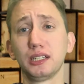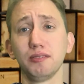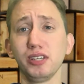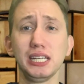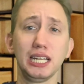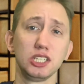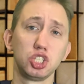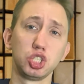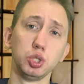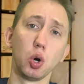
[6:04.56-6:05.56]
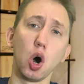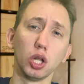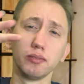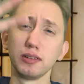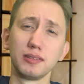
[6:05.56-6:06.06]
convenience to all
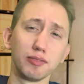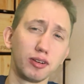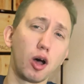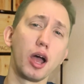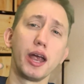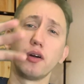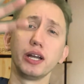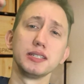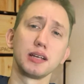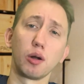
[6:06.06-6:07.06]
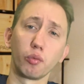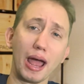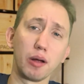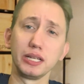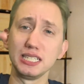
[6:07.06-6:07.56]
of the different areas
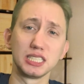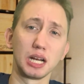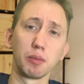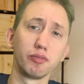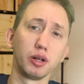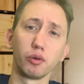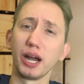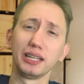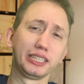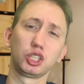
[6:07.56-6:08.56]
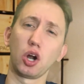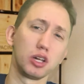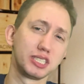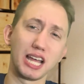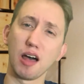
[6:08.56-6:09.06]
around East Somerville, right? Like
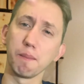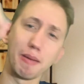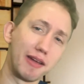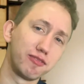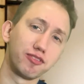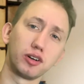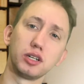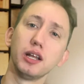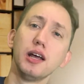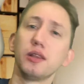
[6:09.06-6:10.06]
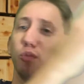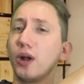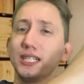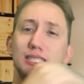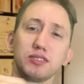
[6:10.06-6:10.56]
Charlestown, Medford, the
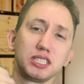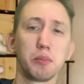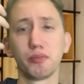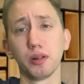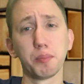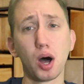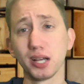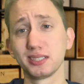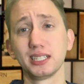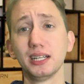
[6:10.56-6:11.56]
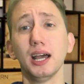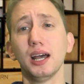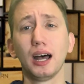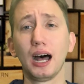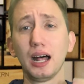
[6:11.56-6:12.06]
rest of Somerville, Boston.
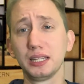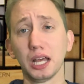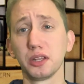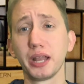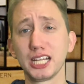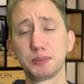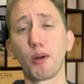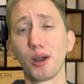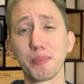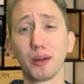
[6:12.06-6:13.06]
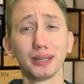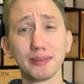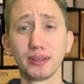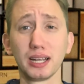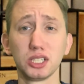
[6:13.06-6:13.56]
The other nice part about
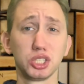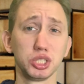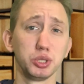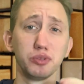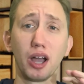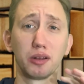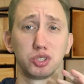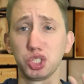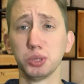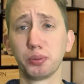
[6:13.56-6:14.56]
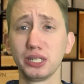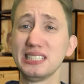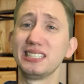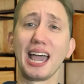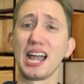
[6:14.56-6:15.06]
living there is too, you've got super
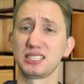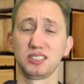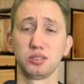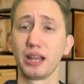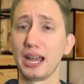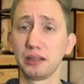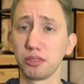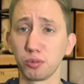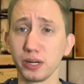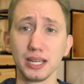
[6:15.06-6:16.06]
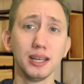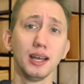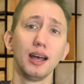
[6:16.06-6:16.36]
easy access to 93.